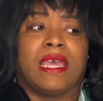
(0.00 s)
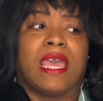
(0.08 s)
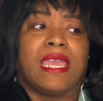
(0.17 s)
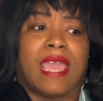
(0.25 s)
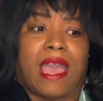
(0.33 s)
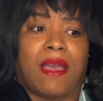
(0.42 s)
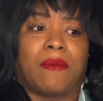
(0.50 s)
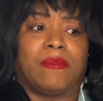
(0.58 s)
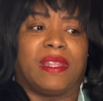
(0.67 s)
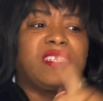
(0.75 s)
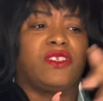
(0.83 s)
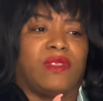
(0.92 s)
yeah,
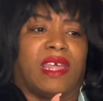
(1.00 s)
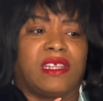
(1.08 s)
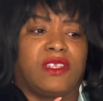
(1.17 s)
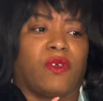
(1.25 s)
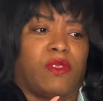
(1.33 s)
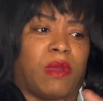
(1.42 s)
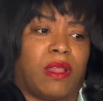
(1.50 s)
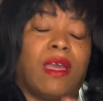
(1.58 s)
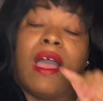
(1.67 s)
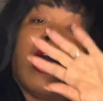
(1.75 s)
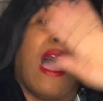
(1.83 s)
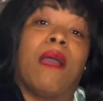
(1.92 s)
let's do that. Let's go to the mall.
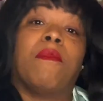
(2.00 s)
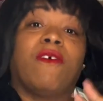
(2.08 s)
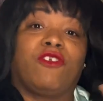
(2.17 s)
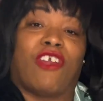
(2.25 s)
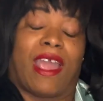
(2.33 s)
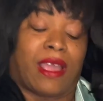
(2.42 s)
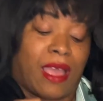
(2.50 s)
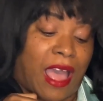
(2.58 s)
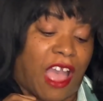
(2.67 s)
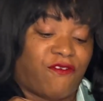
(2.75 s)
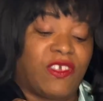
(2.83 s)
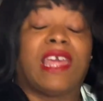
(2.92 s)
I'm off track.
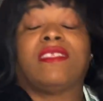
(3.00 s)
I feel like